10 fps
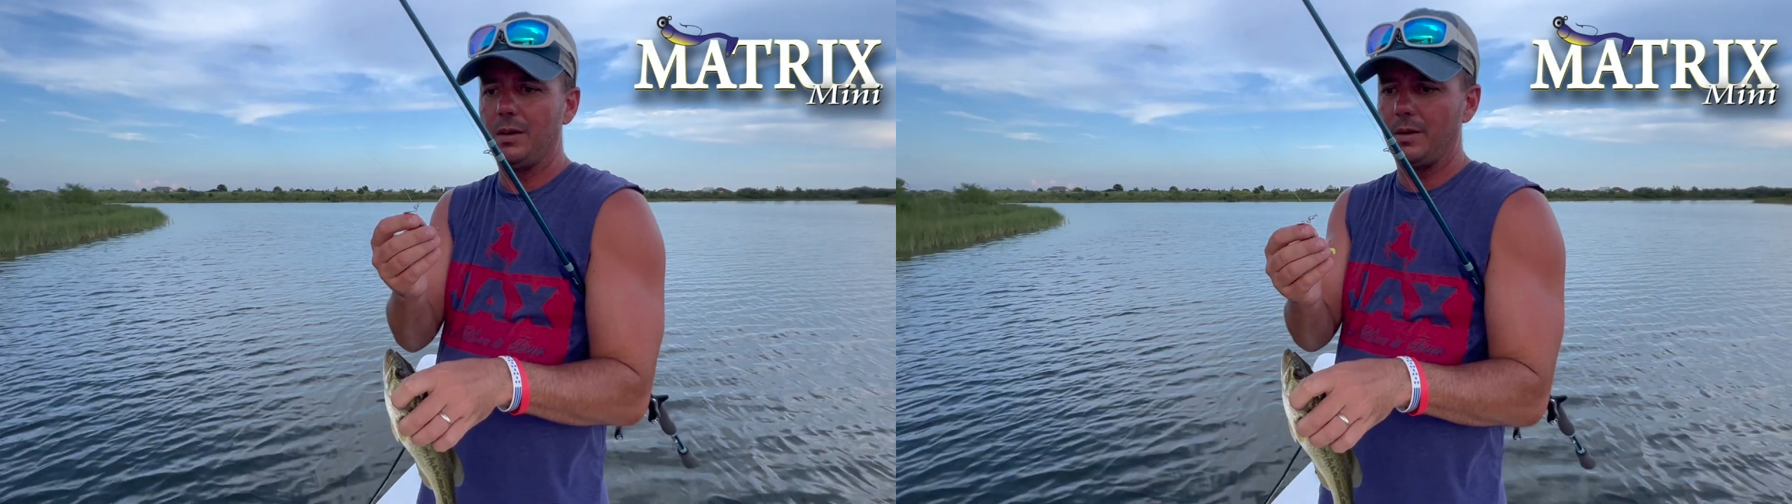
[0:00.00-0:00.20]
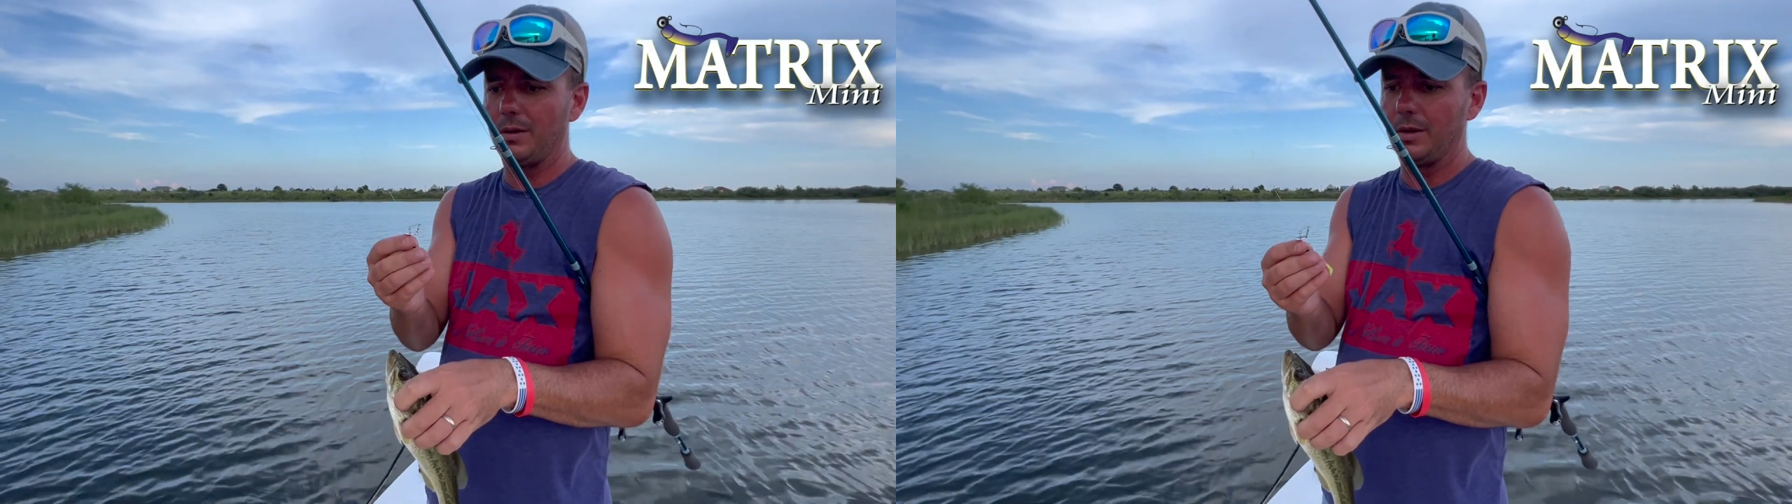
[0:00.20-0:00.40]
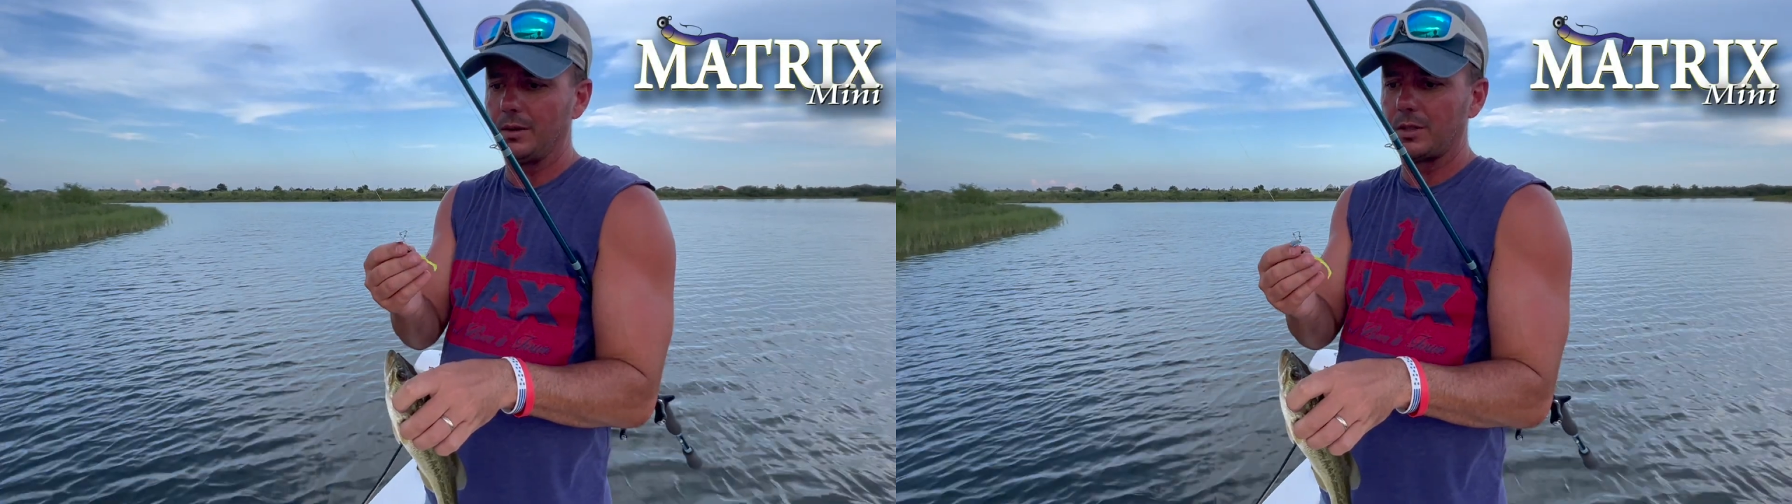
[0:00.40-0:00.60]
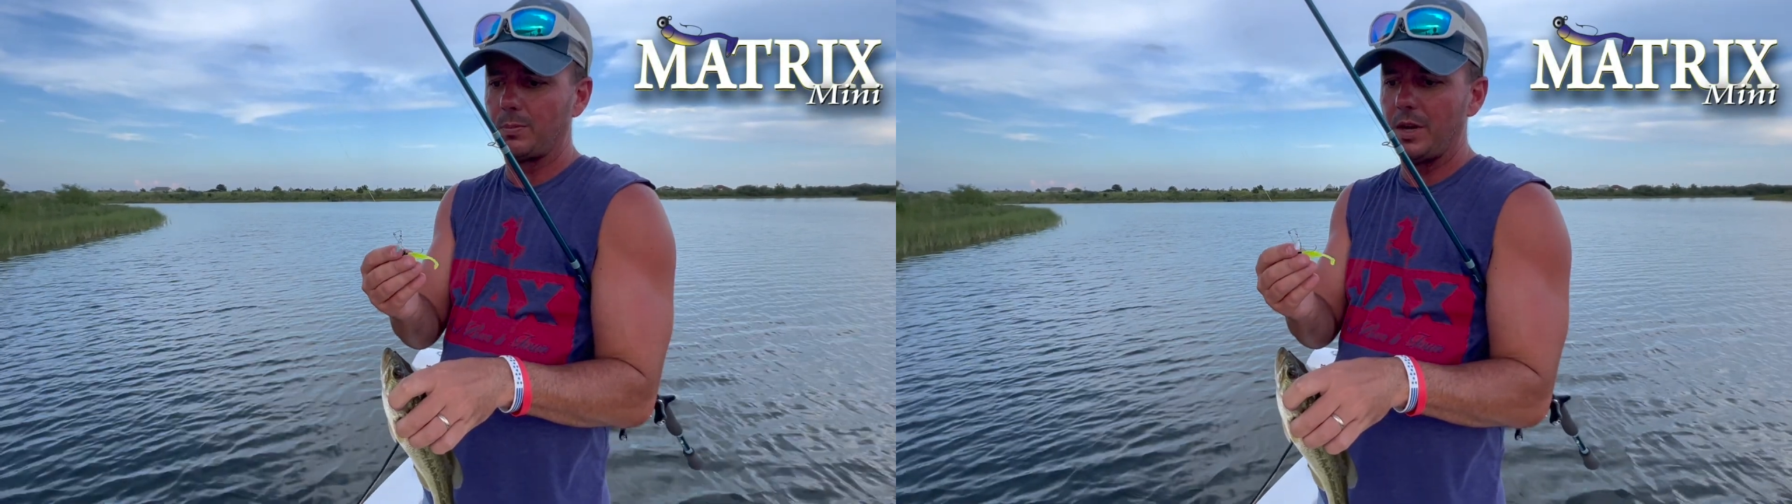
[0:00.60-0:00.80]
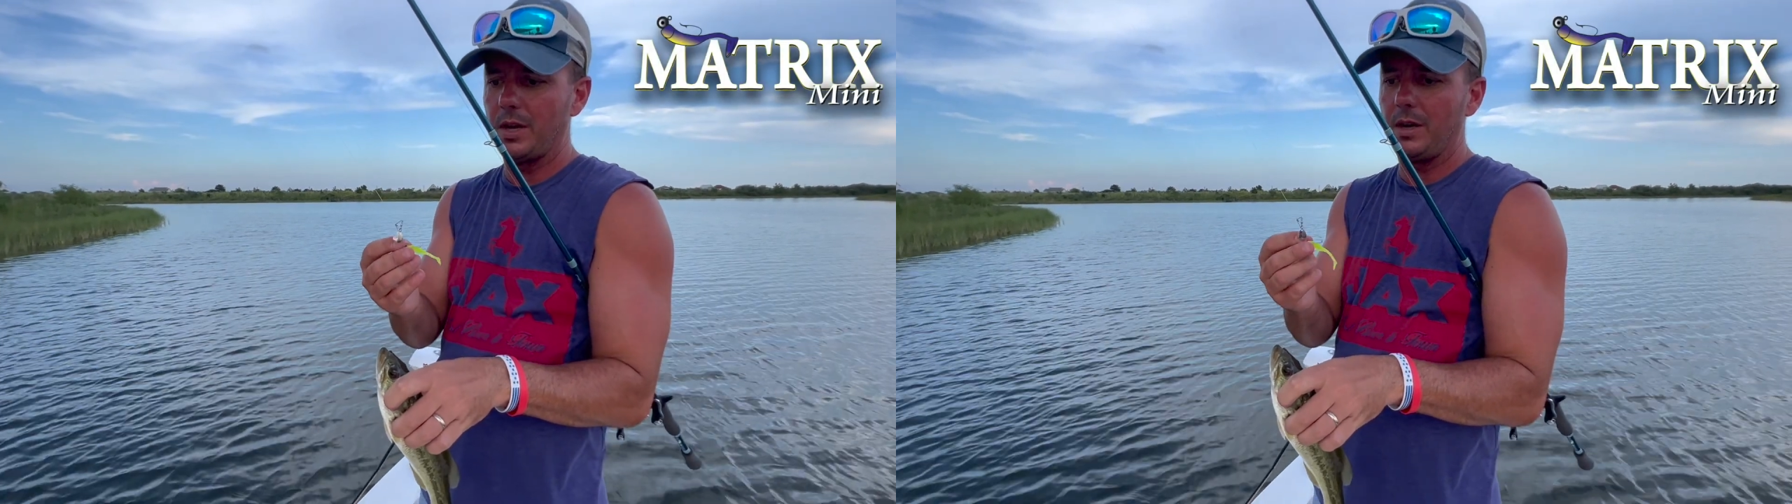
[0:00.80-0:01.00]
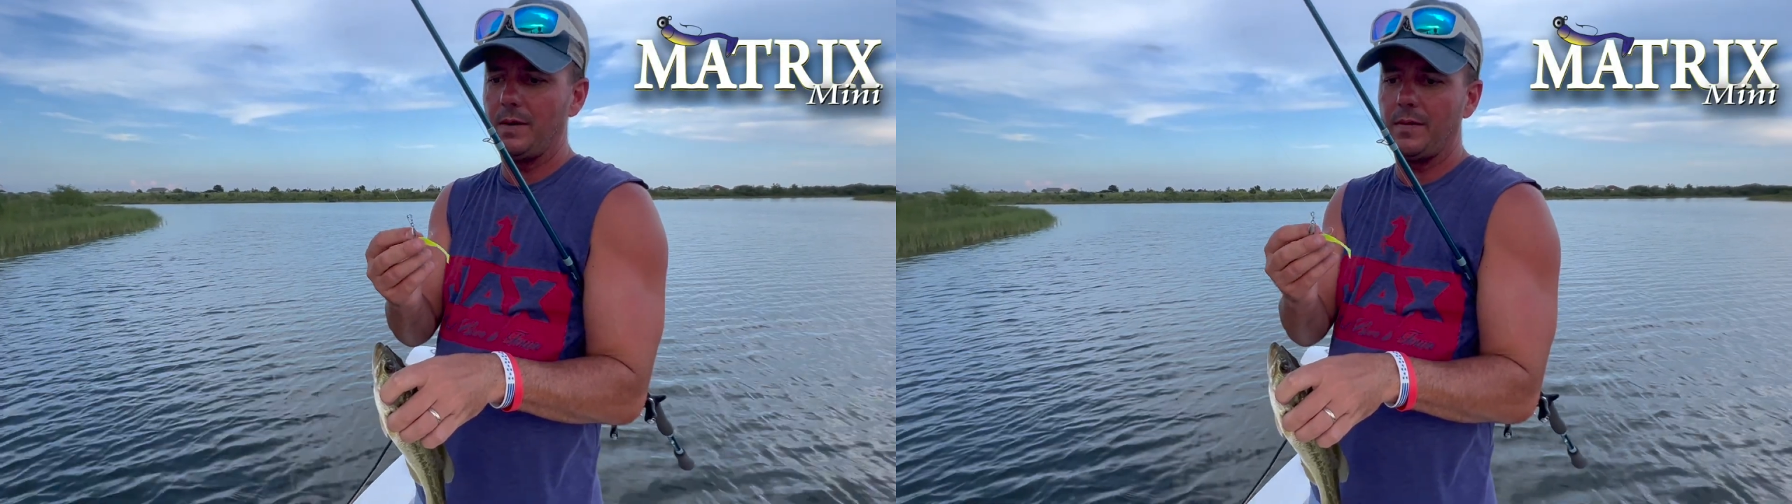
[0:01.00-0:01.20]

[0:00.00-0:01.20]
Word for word: on a little spinner